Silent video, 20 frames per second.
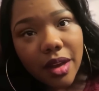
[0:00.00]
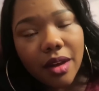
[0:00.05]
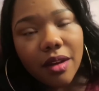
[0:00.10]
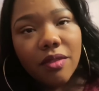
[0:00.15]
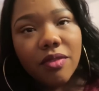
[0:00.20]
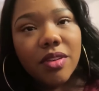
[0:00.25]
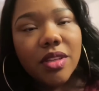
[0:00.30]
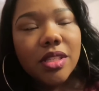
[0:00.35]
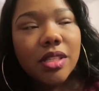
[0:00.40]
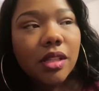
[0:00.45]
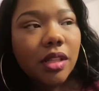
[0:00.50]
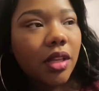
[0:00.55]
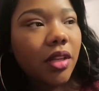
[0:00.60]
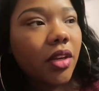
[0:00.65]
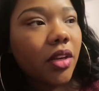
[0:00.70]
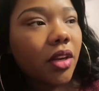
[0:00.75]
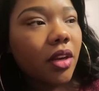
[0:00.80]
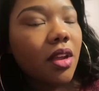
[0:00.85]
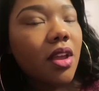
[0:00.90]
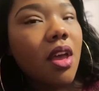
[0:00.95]
of his
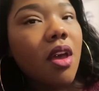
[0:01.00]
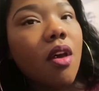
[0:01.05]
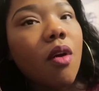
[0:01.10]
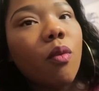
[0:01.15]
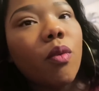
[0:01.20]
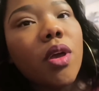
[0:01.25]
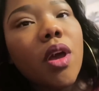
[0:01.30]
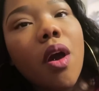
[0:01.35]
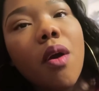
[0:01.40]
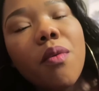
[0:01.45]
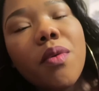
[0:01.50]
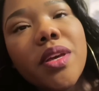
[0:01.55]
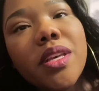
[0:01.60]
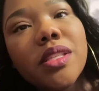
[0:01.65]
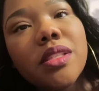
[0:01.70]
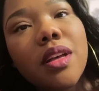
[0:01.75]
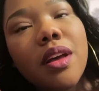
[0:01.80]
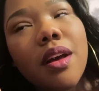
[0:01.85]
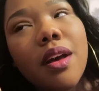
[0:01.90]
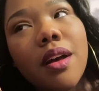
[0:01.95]
litter we
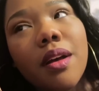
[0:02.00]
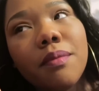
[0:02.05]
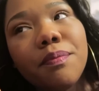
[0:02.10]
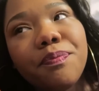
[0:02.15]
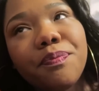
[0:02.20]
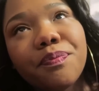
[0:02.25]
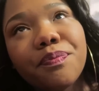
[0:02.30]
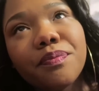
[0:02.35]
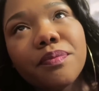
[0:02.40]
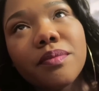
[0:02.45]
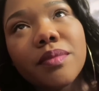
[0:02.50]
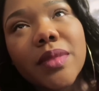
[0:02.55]
always um